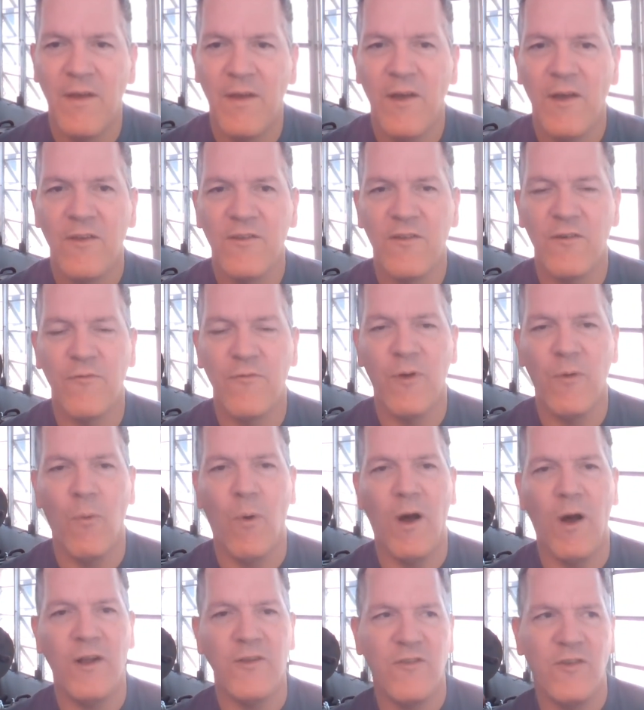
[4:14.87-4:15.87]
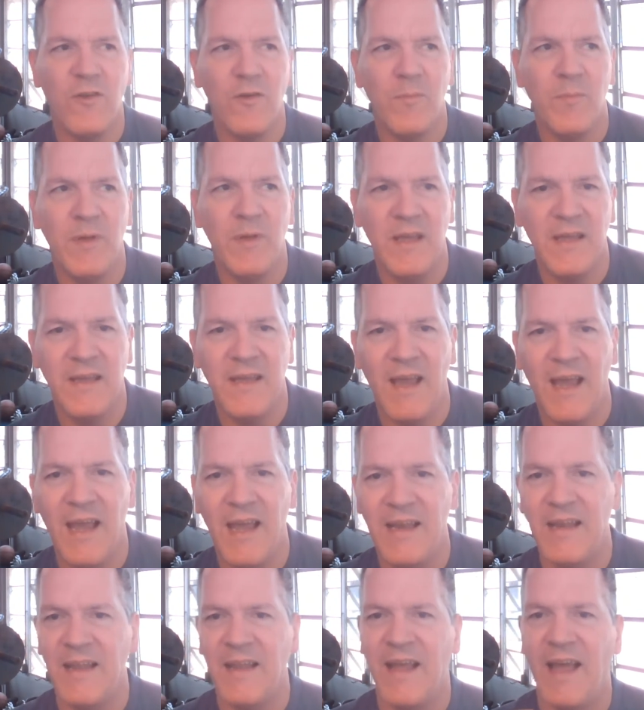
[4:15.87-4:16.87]
So if we want to be
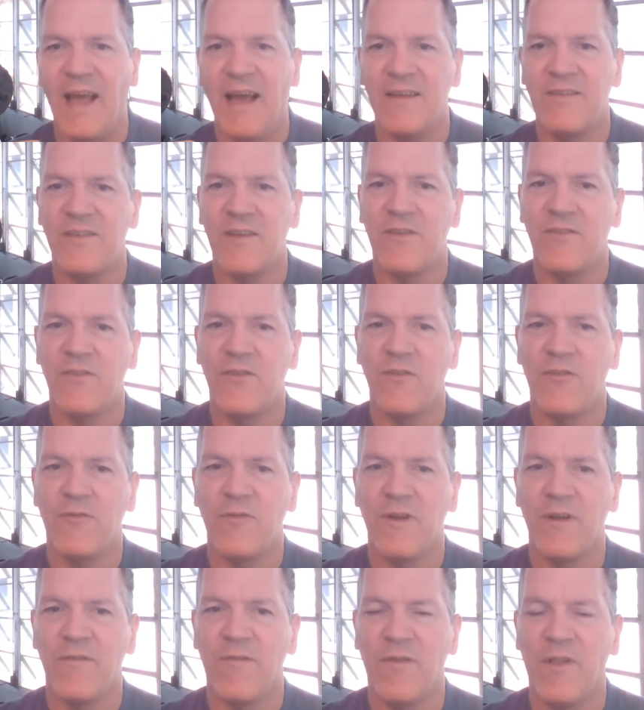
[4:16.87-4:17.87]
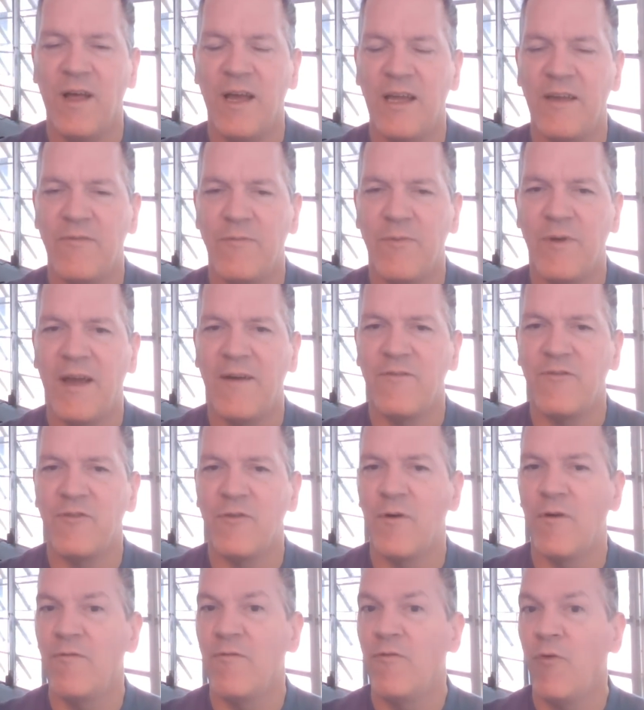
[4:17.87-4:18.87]
gaining access to the tree of life, we have
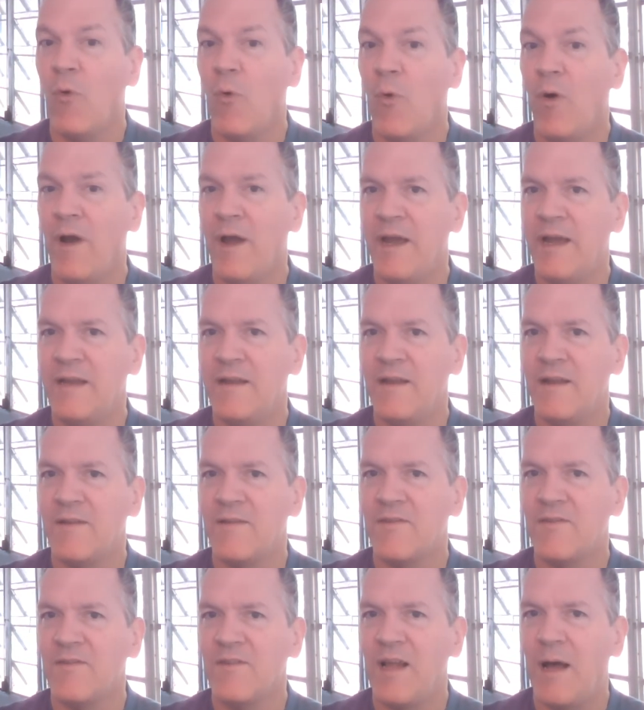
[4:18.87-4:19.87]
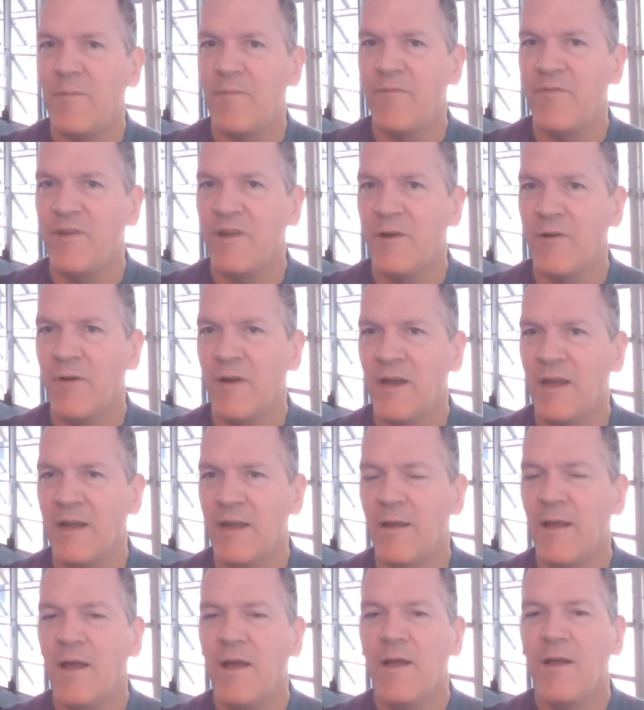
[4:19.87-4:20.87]
to avoid and stop
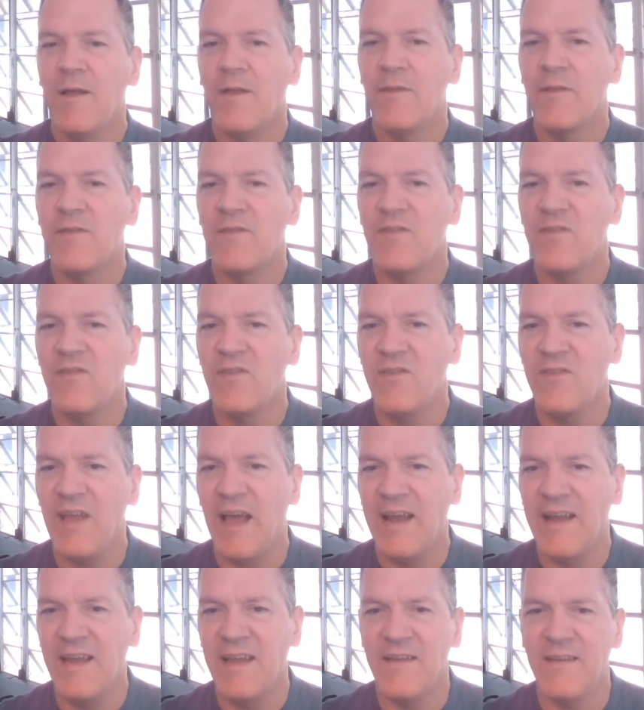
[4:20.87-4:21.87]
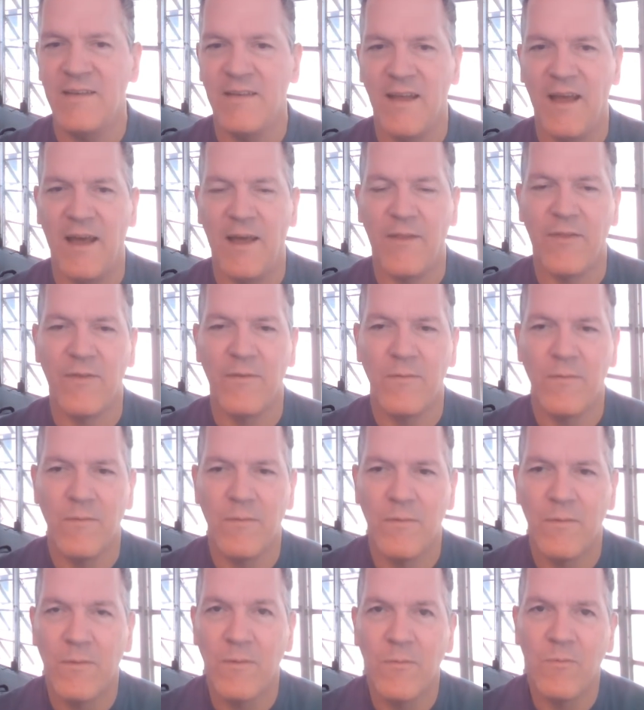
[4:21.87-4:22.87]
fearing the second death.
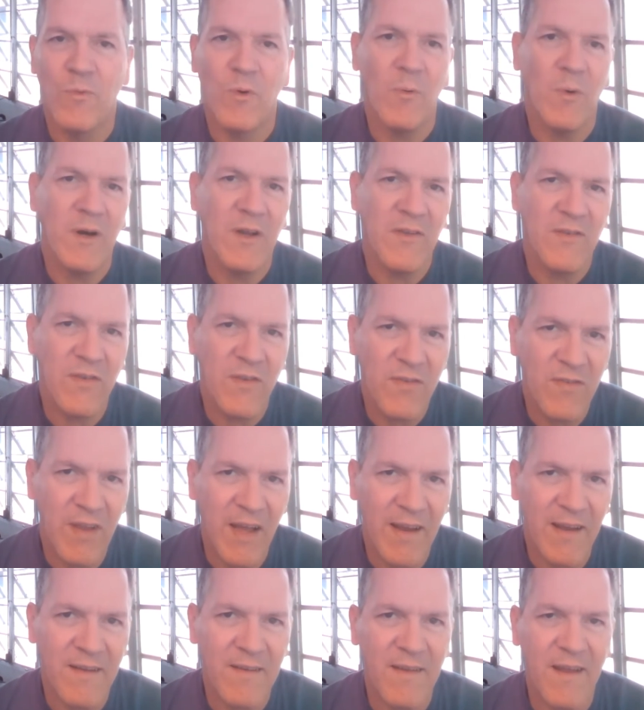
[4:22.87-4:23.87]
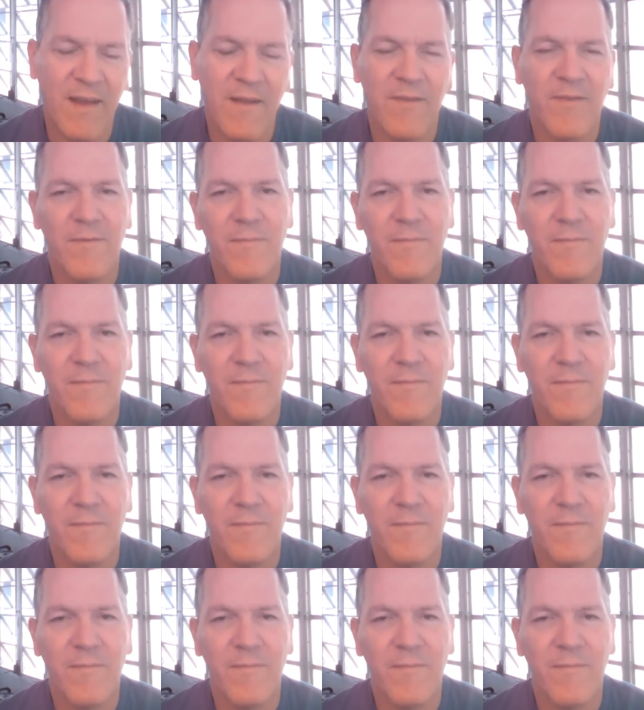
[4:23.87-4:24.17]
Well, what is the second death?